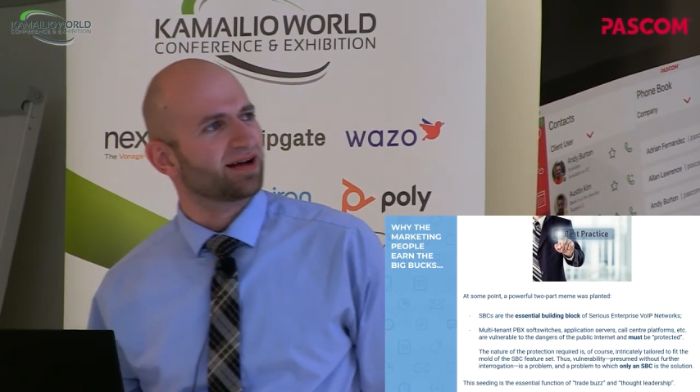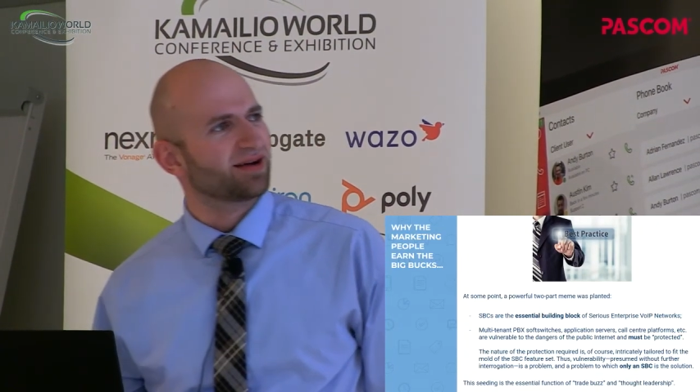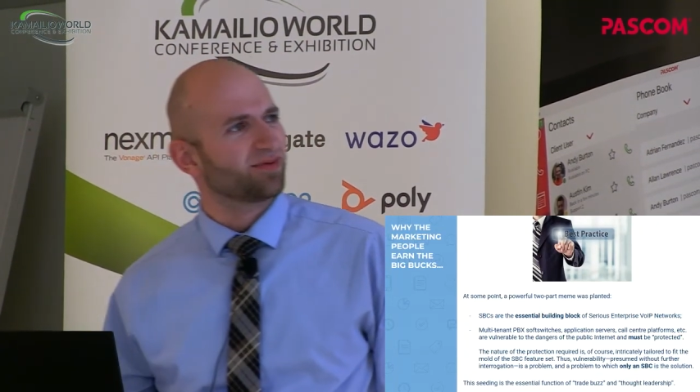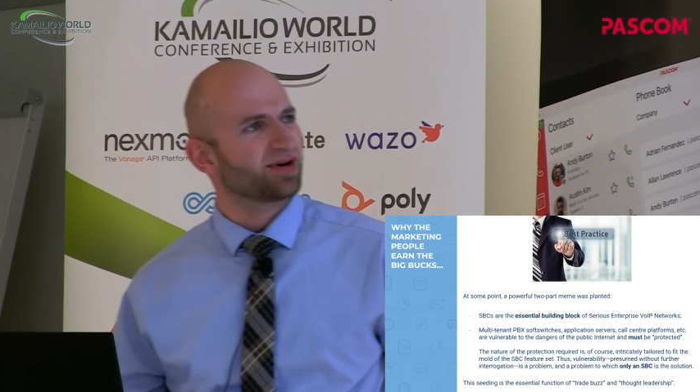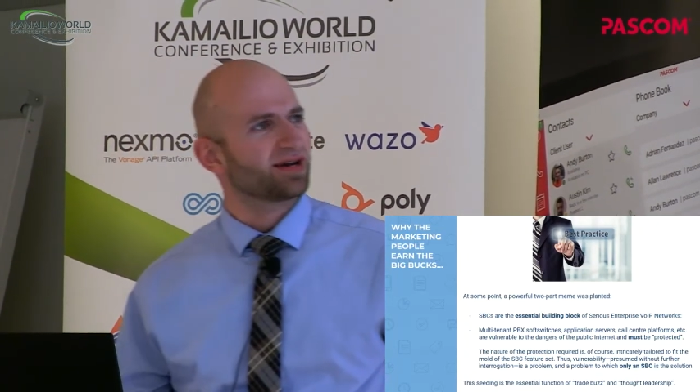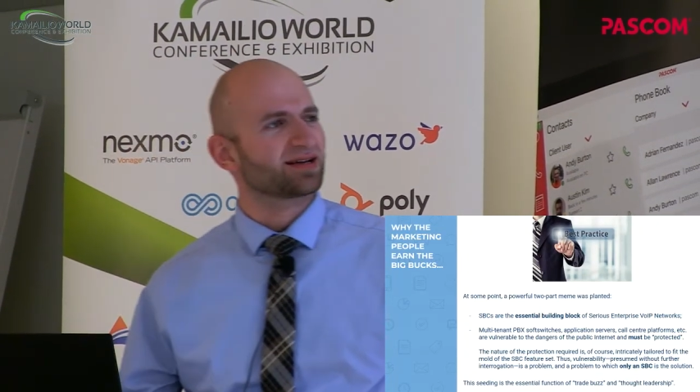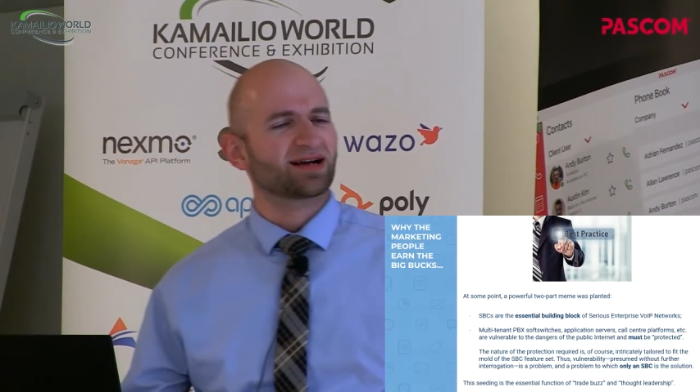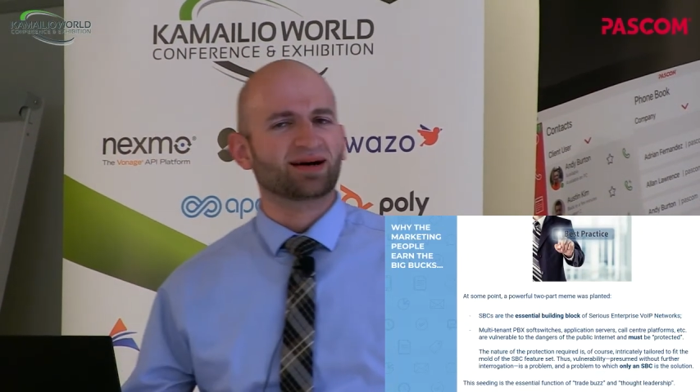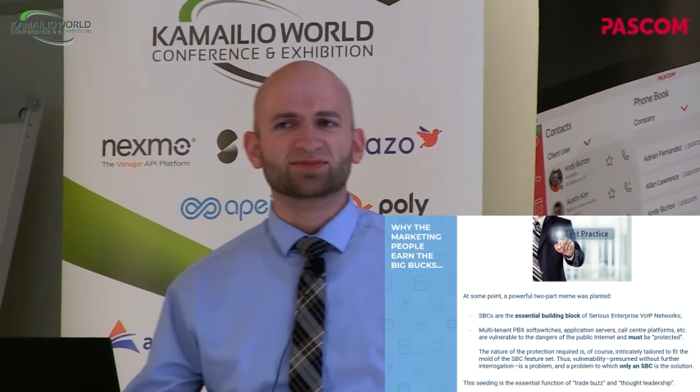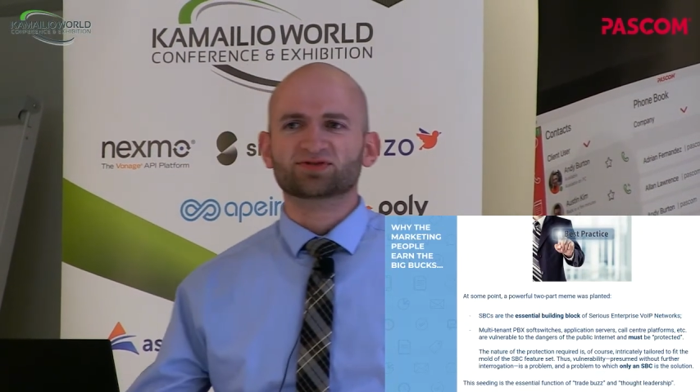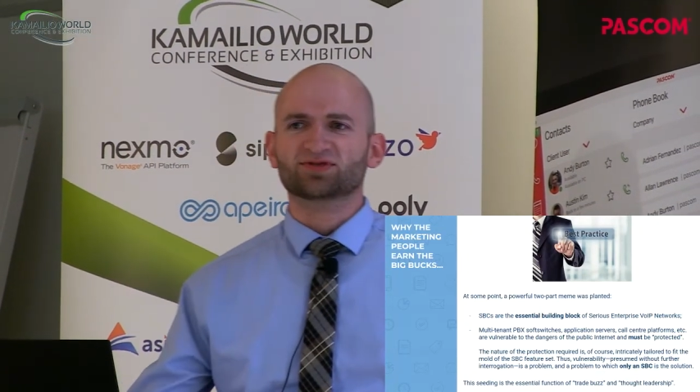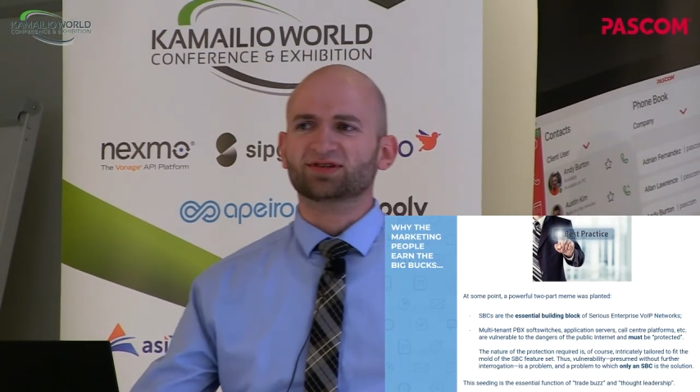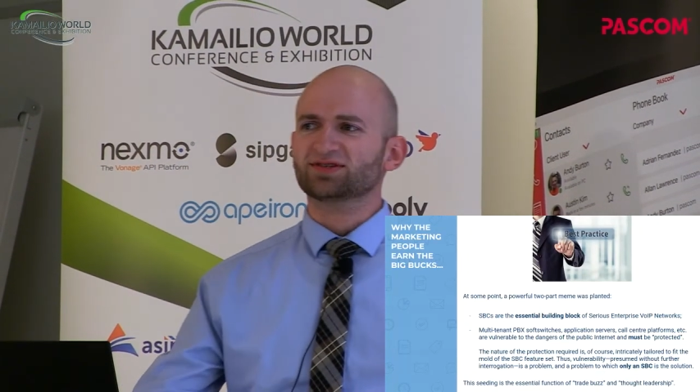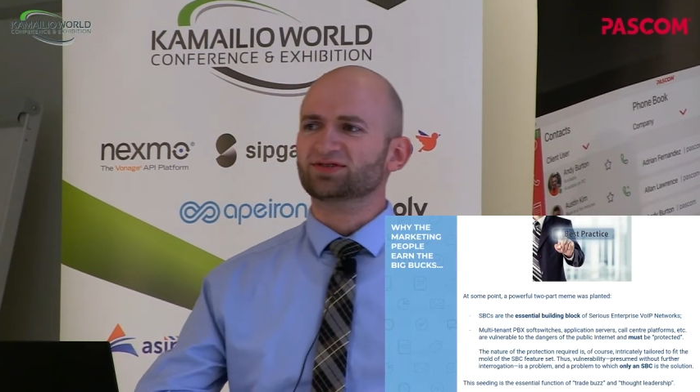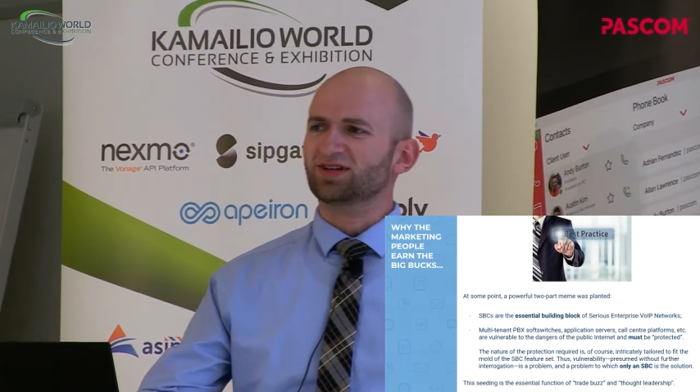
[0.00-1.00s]
when it comes
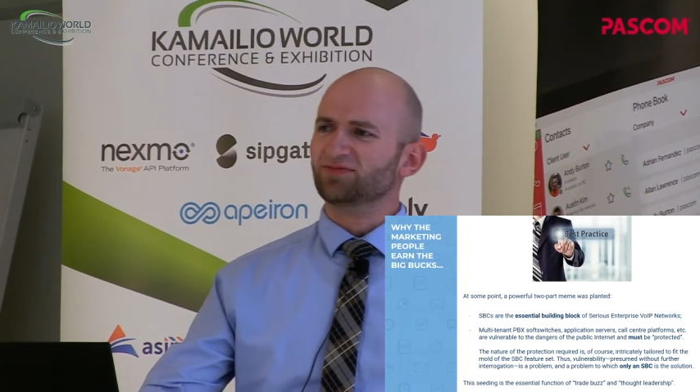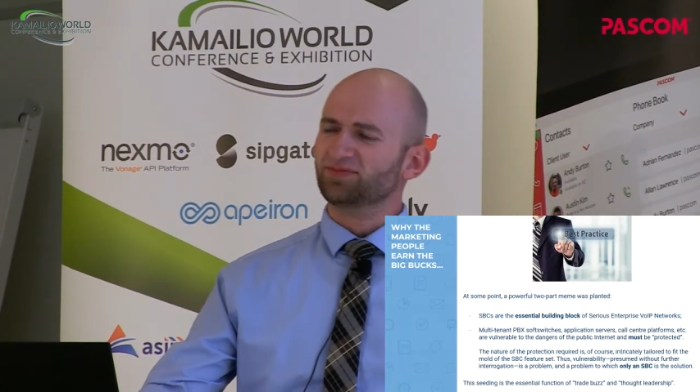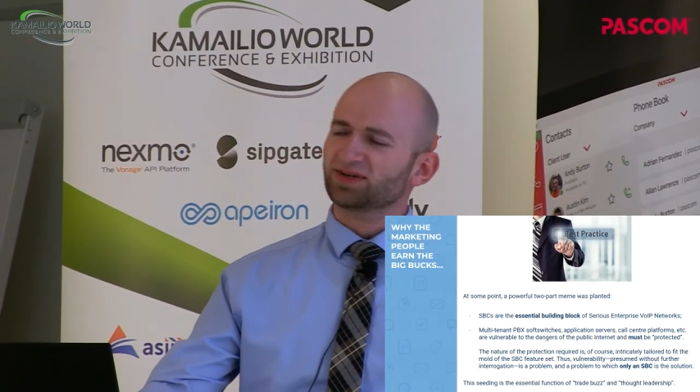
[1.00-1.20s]
to this stuff.